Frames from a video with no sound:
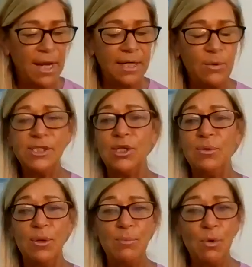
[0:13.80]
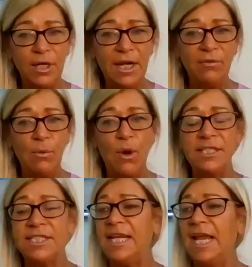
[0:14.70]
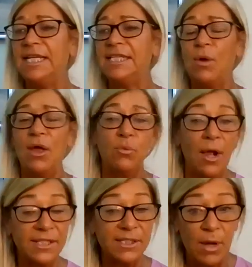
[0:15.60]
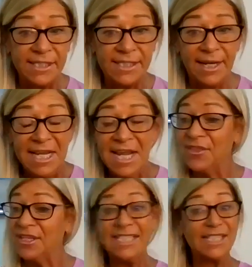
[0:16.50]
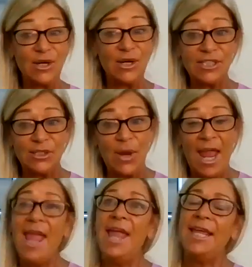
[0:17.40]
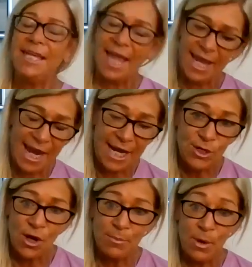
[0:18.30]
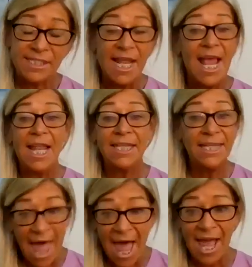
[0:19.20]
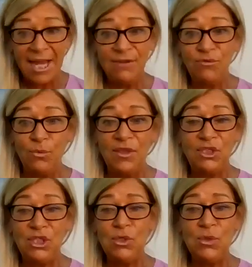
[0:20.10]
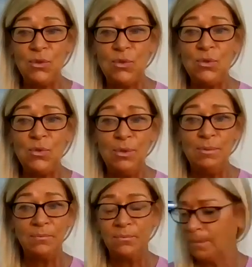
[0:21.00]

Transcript: But anyways, good good morning, everyone. Today is Wealth Wellness Wednesday. This is Carol Sue, aka Naughty Boss, live with two